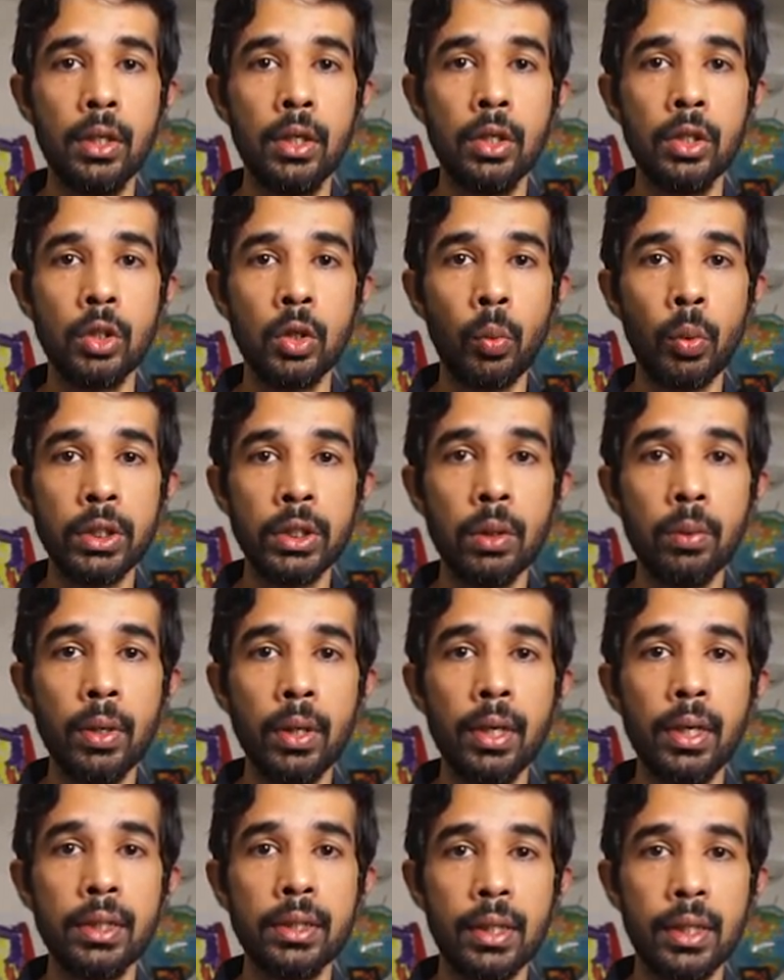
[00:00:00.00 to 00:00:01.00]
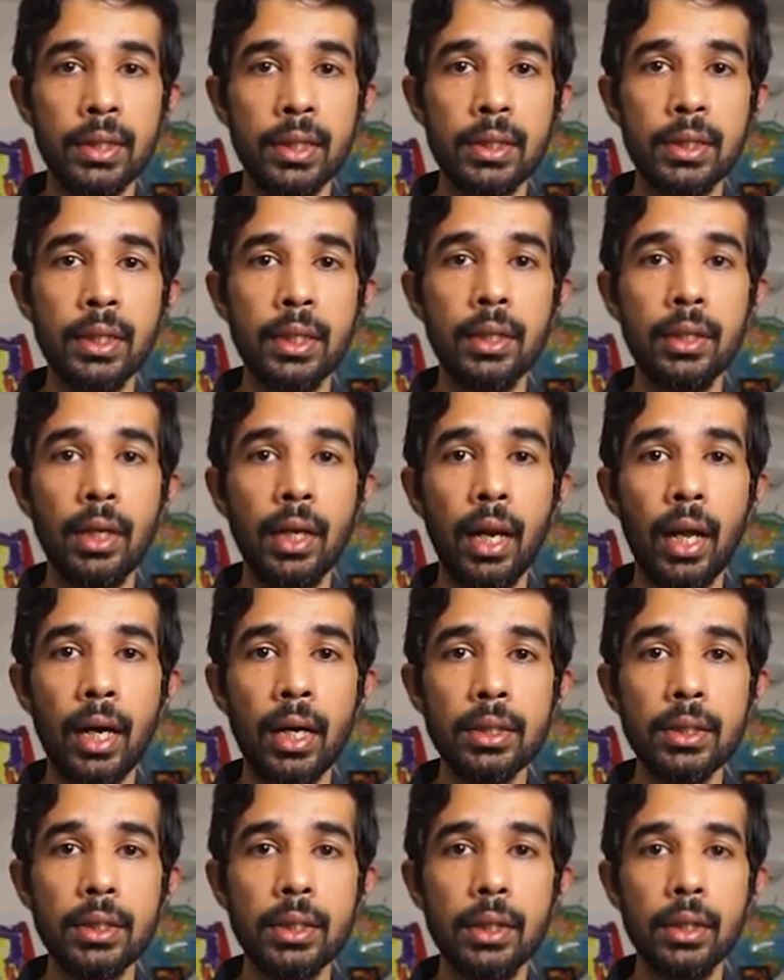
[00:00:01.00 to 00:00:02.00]
So whichever is registered the
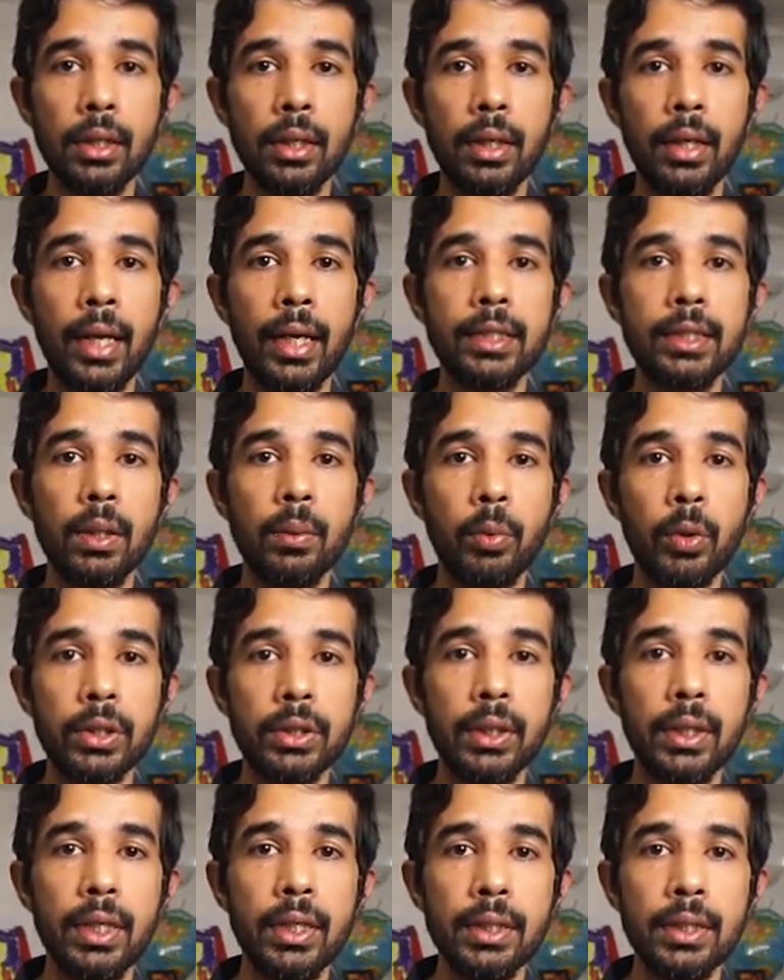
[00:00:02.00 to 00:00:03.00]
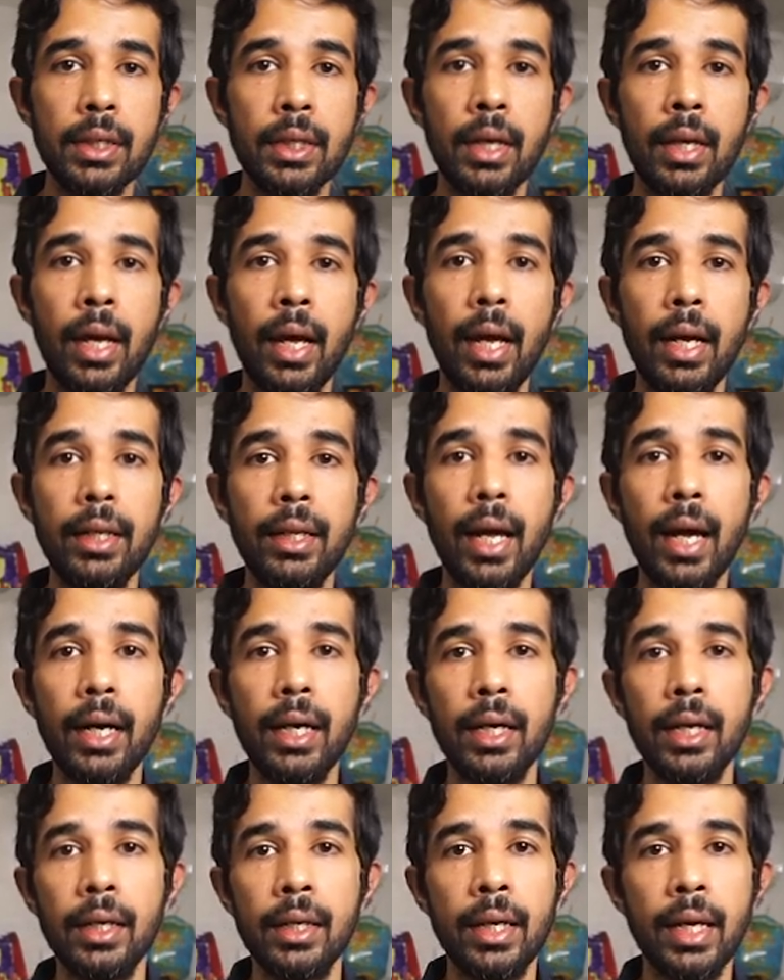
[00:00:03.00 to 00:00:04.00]
last takes the precedence and
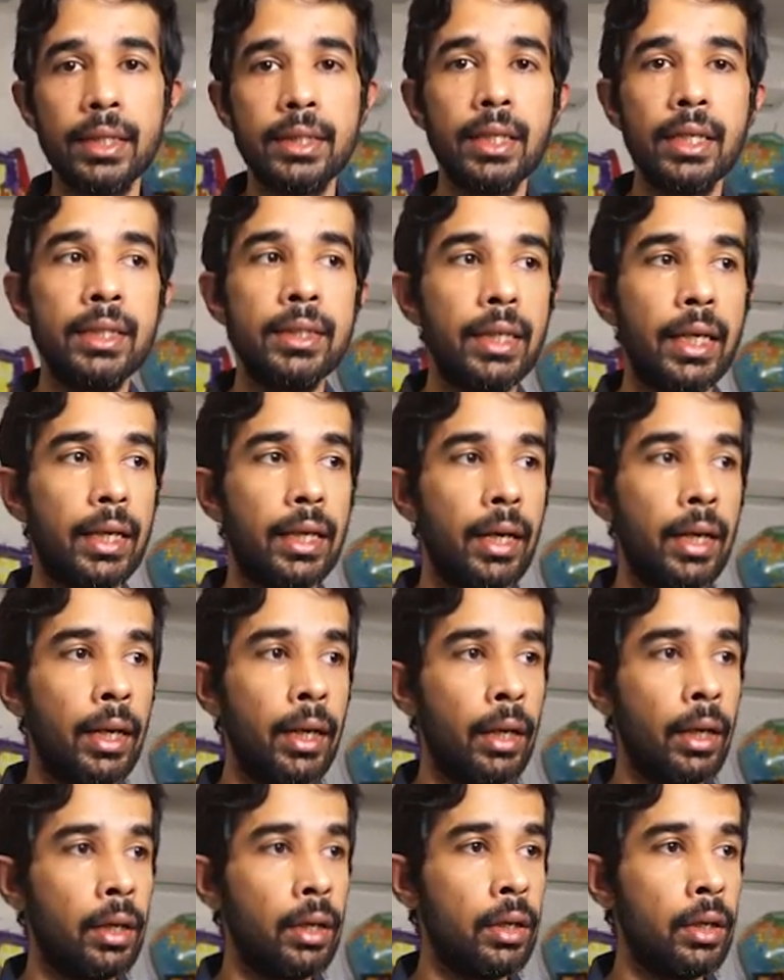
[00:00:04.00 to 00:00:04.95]
that gets injected in.